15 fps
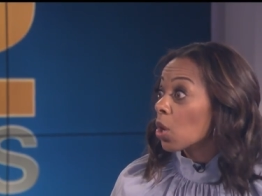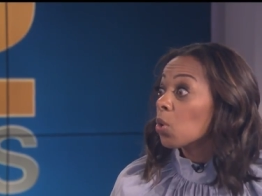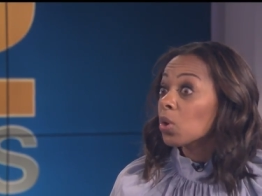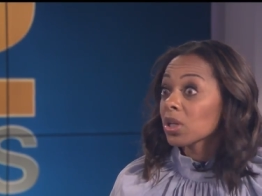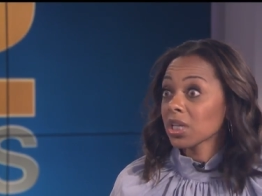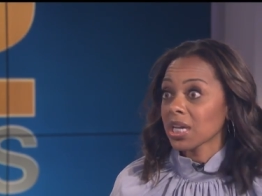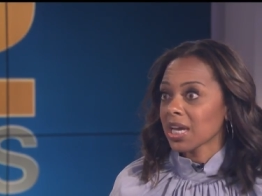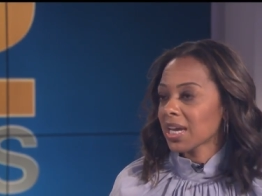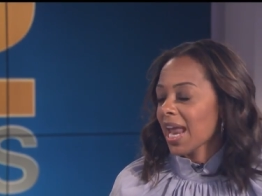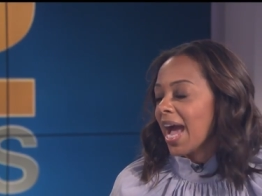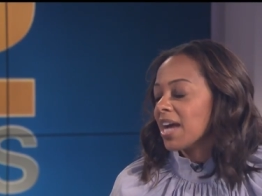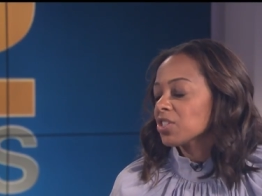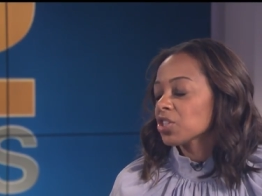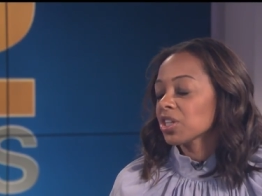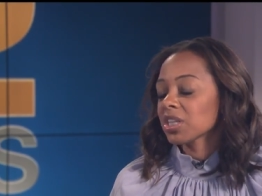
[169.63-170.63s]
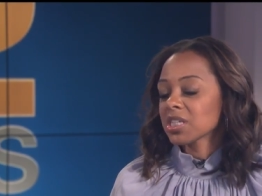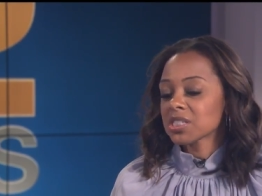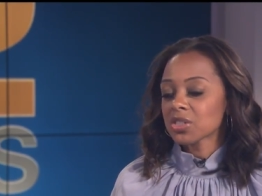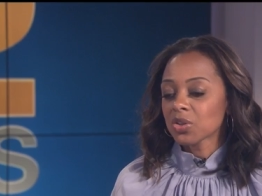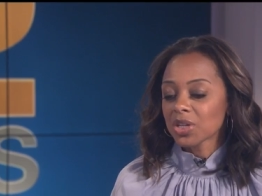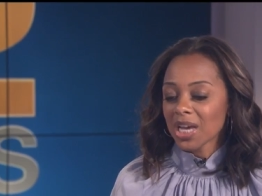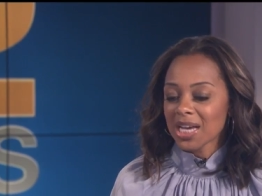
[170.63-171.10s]
locally and nationally.
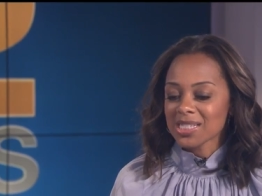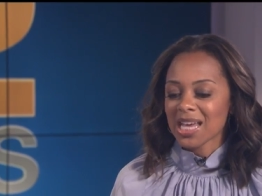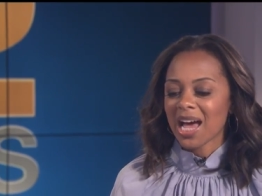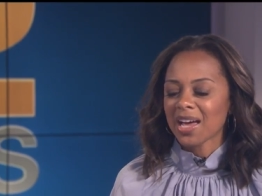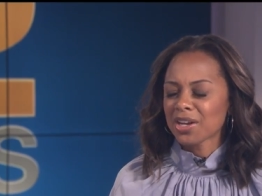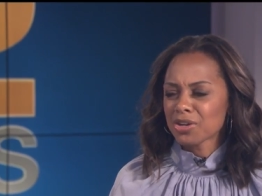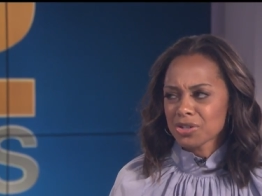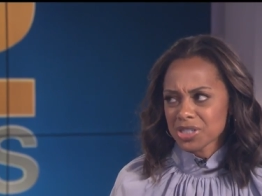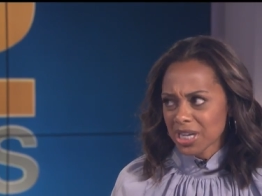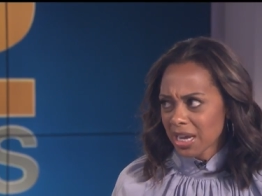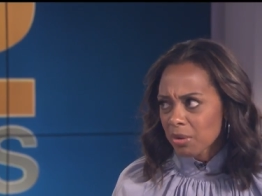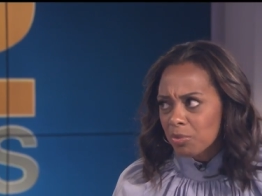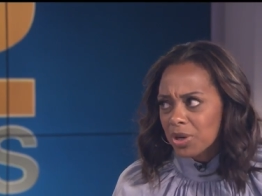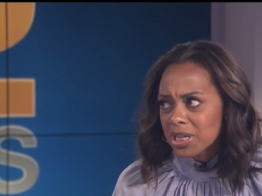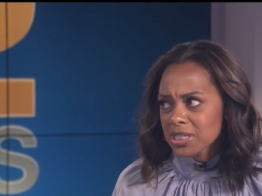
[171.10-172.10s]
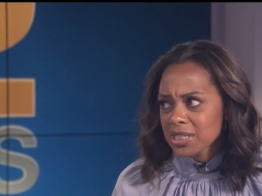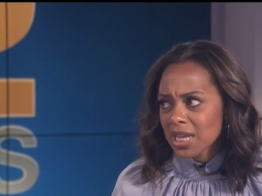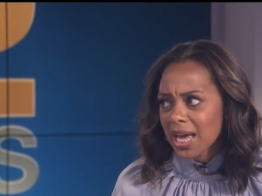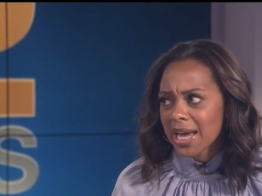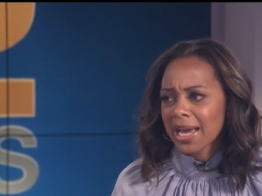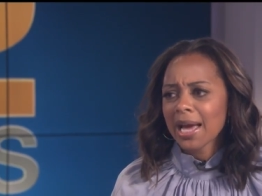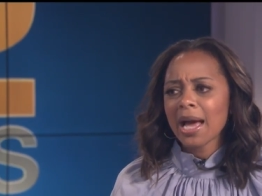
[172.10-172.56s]
So, yes, I understand what it's
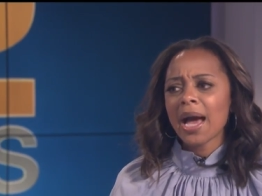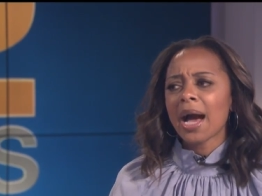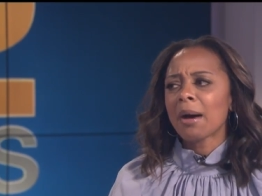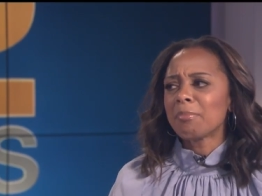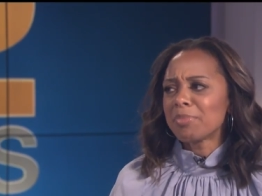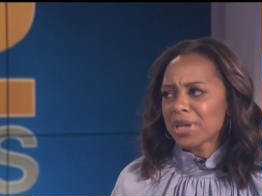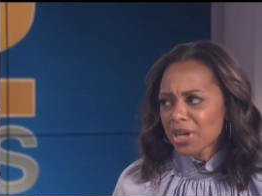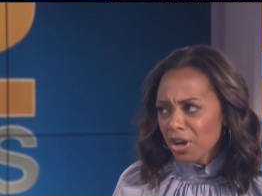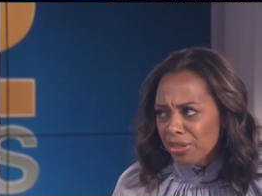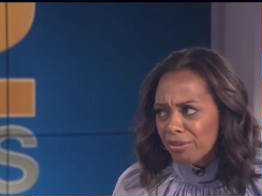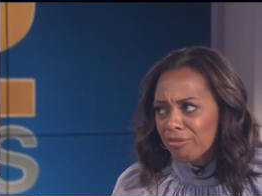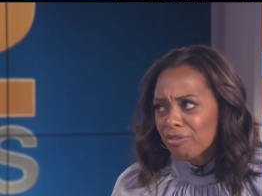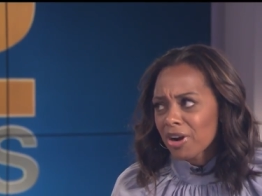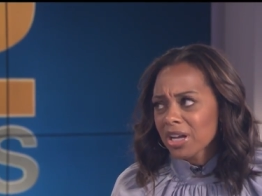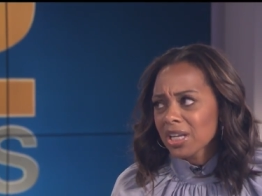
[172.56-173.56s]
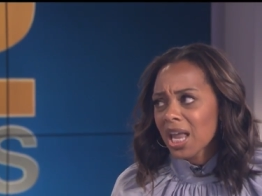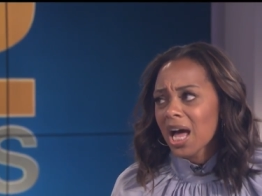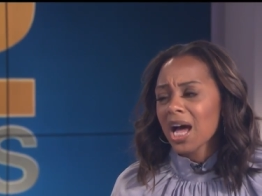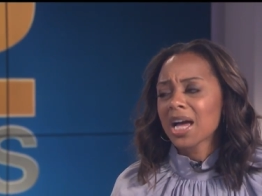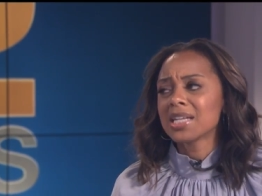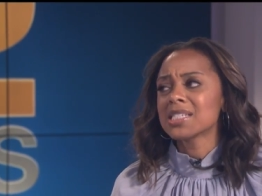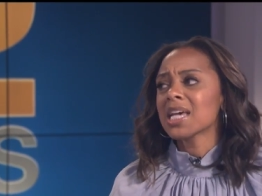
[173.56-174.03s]
like. I've been on the front
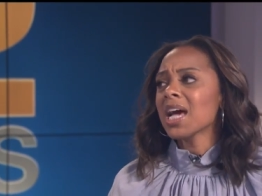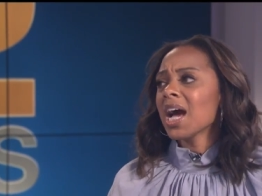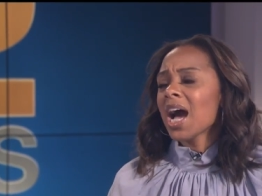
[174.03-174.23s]
lines.